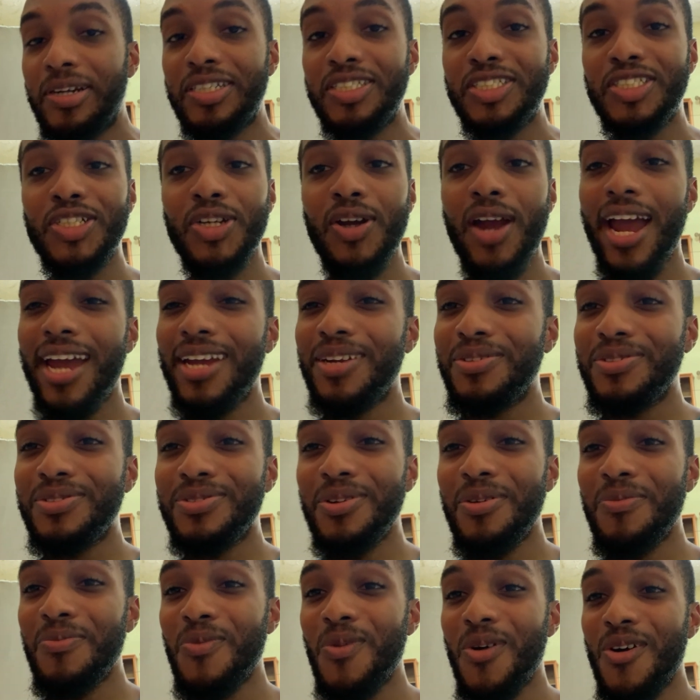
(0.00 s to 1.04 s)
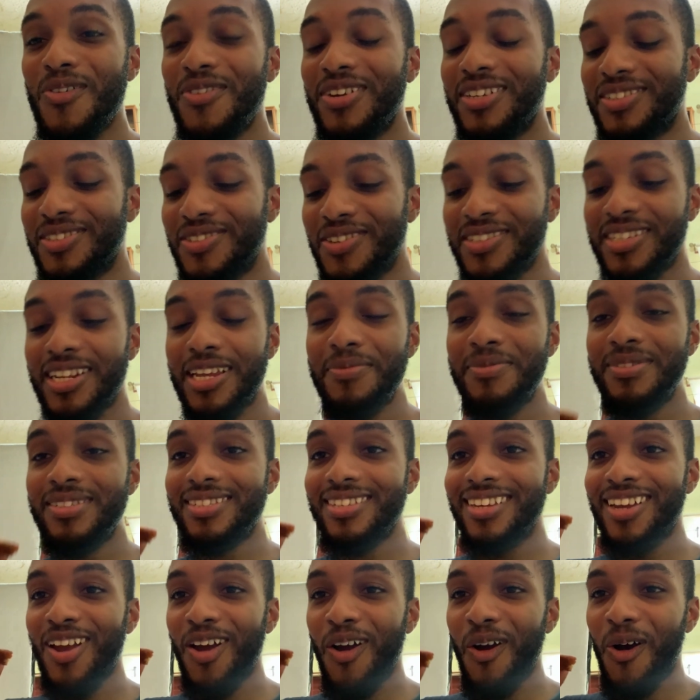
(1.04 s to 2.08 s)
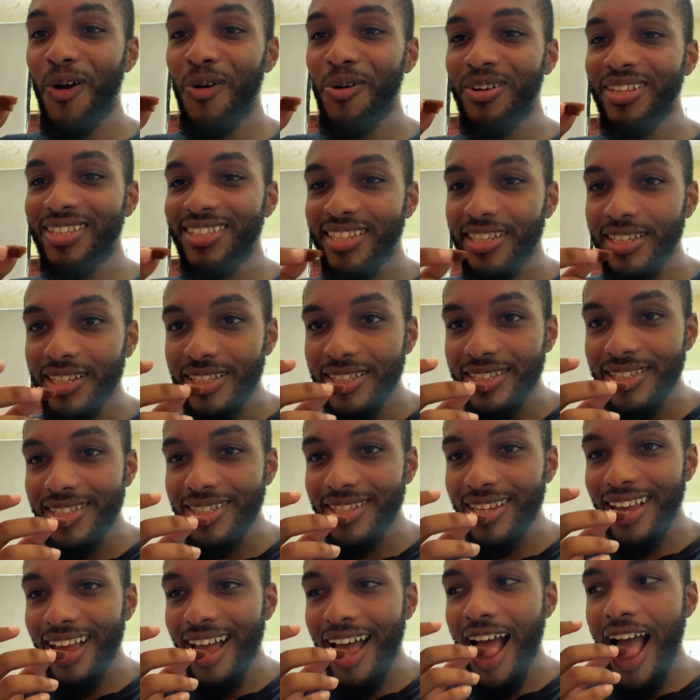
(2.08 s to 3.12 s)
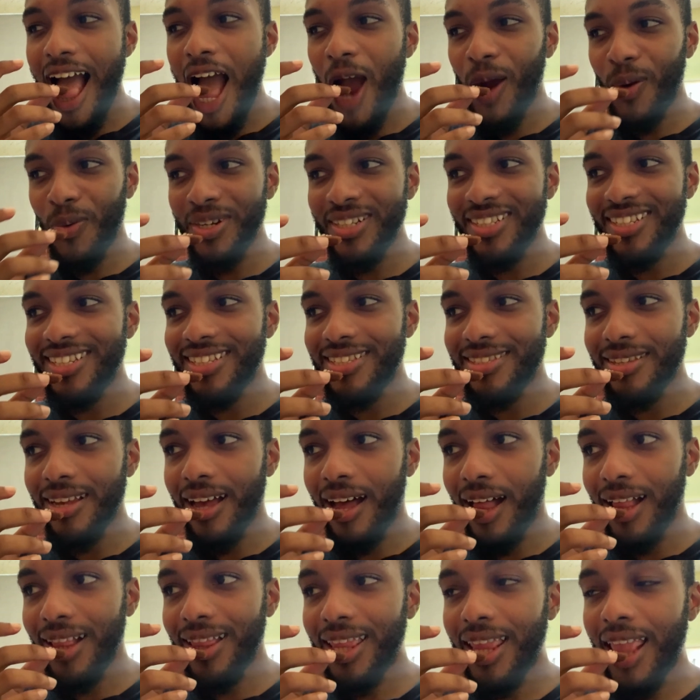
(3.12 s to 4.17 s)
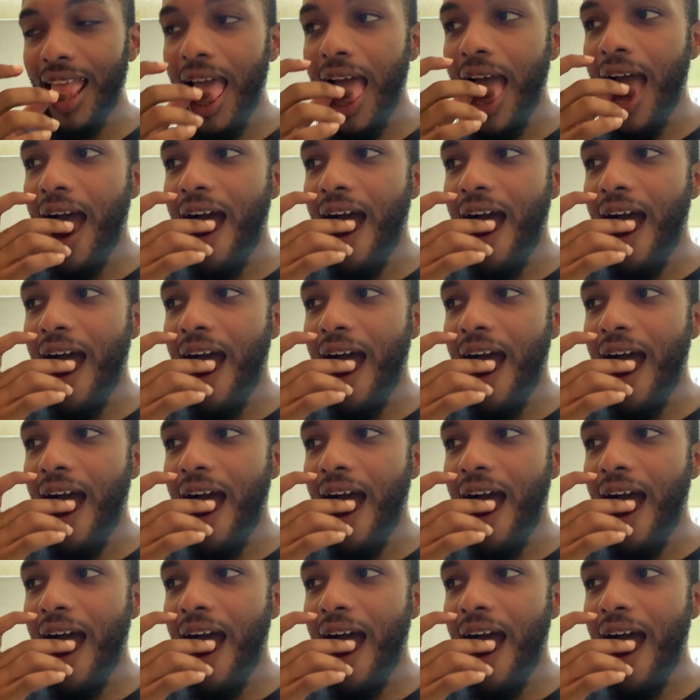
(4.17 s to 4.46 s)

going to try to do some more research. Let me see how it tastes with the salt.